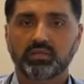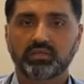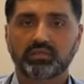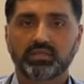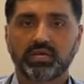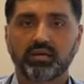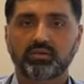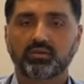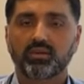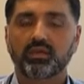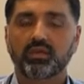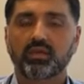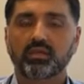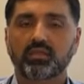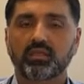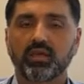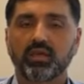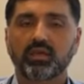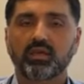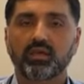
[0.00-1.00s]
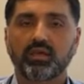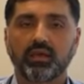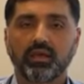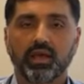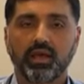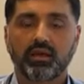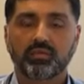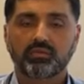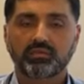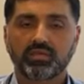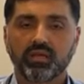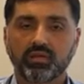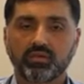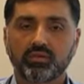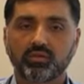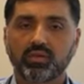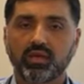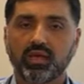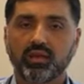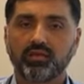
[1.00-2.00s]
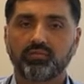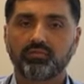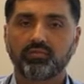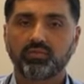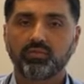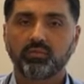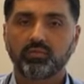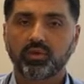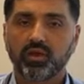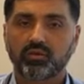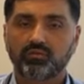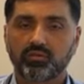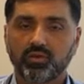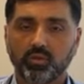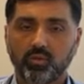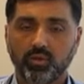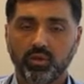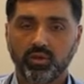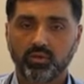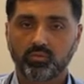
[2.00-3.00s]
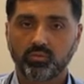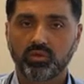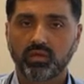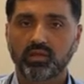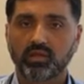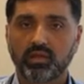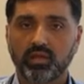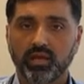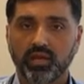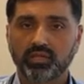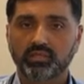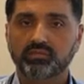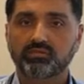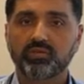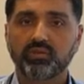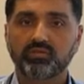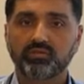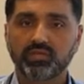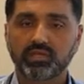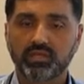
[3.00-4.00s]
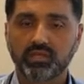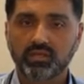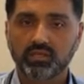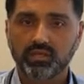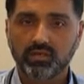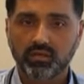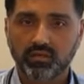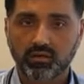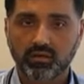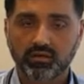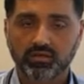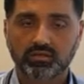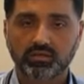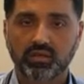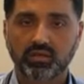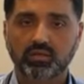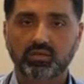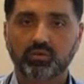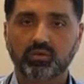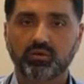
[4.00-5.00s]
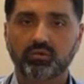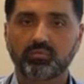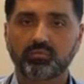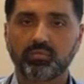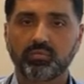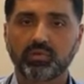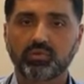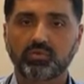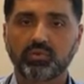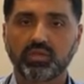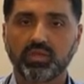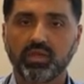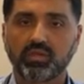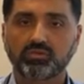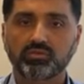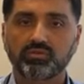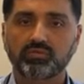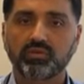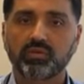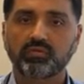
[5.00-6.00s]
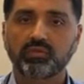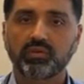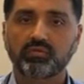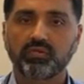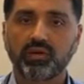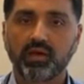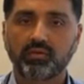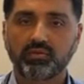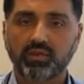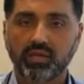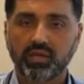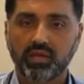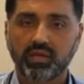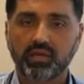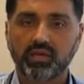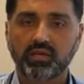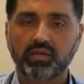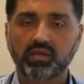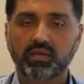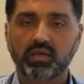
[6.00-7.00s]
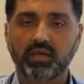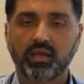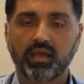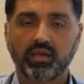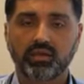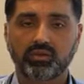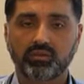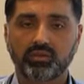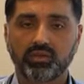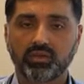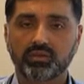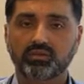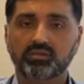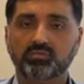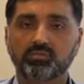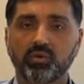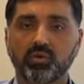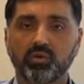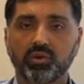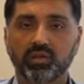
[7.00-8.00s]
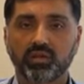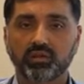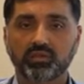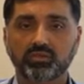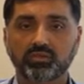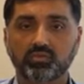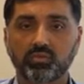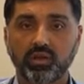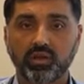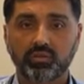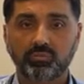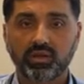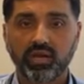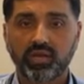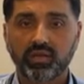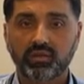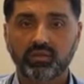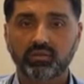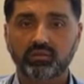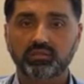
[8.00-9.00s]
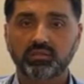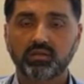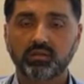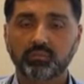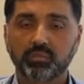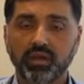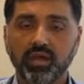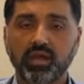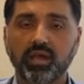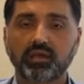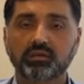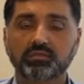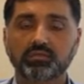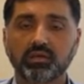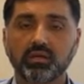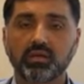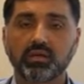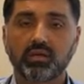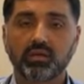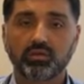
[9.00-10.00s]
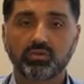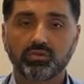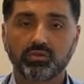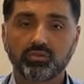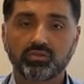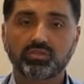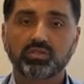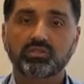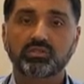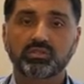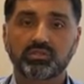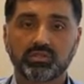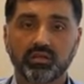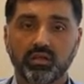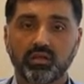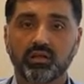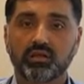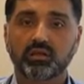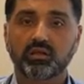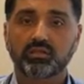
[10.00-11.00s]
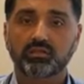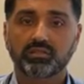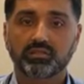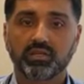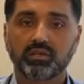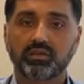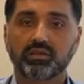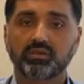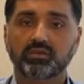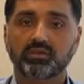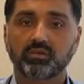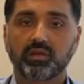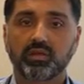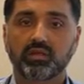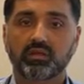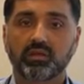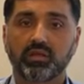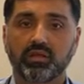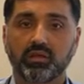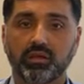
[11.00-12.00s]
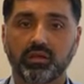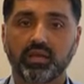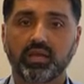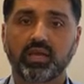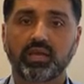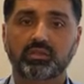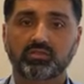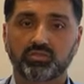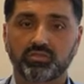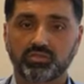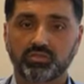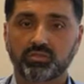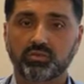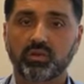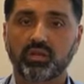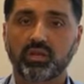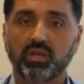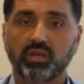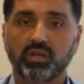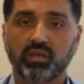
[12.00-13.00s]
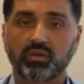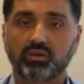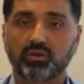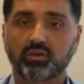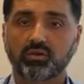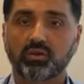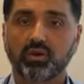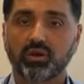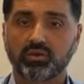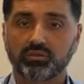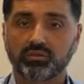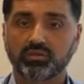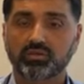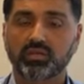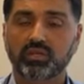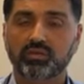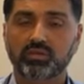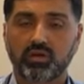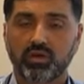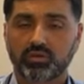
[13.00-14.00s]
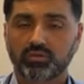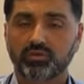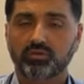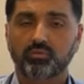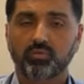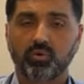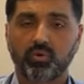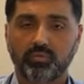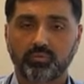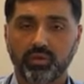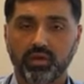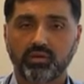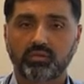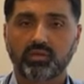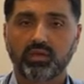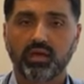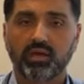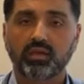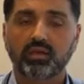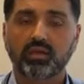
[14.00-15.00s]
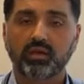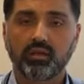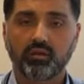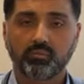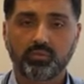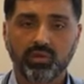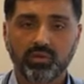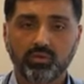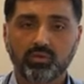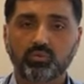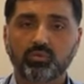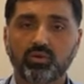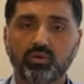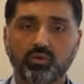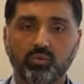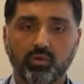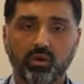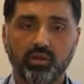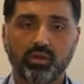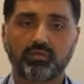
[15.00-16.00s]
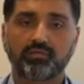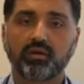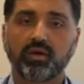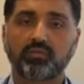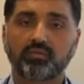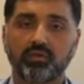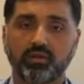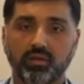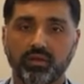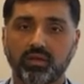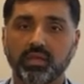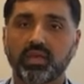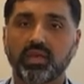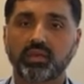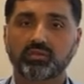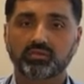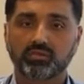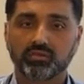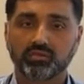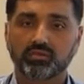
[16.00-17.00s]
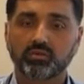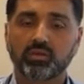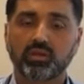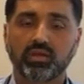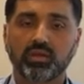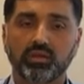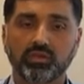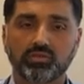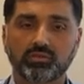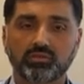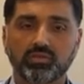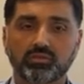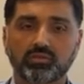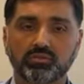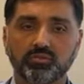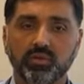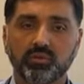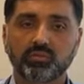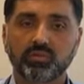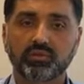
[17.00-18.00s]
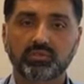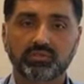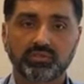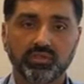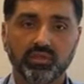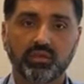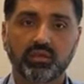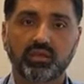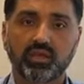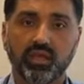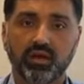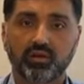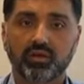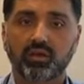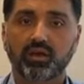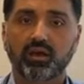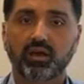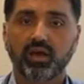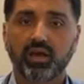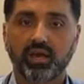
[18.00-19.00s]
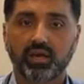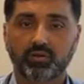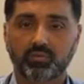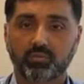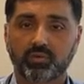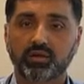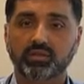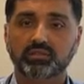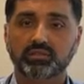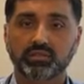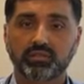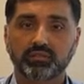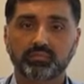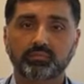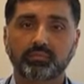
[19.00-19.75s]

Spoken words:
down to nothing, I would tell you that if you have quit within the last 15 years and you're between the age of 55 to 80 and you did smoke at least 20 pack years in the past, you should still consider doing the lung cancer screening, and your doctor can talk to you more about that, but you would qualify for lung cancer screening because those people still carry a higher risk.